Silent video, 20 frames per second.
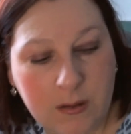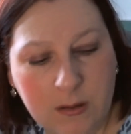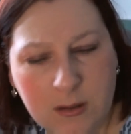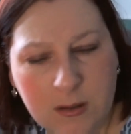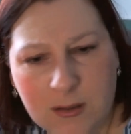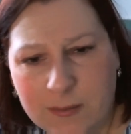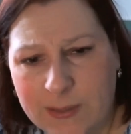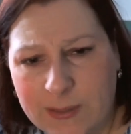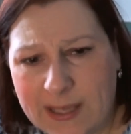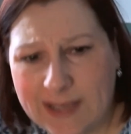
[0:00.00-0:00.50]

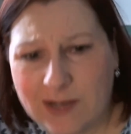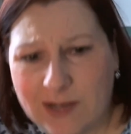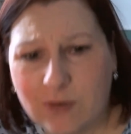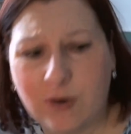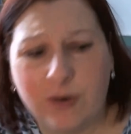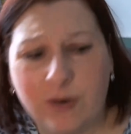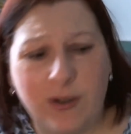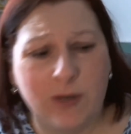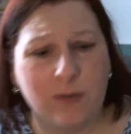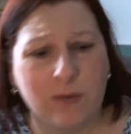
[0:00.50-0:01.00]
I'm getting
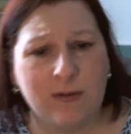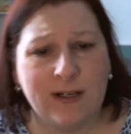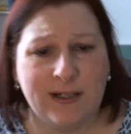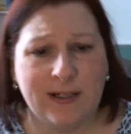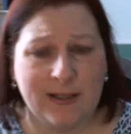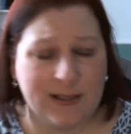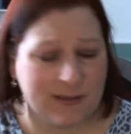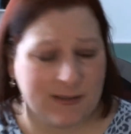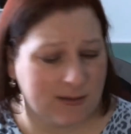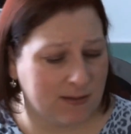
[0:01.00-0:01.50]
croaky already.
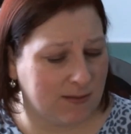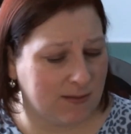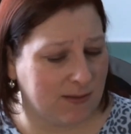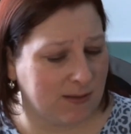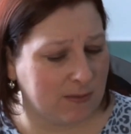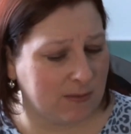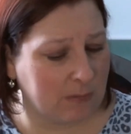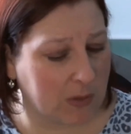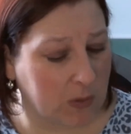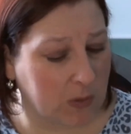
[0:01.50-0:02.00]
That
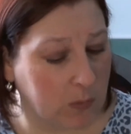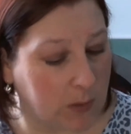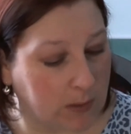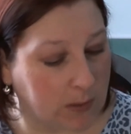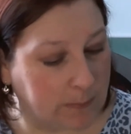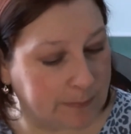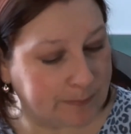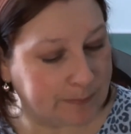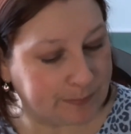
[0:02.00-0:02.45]
doesn't bode well.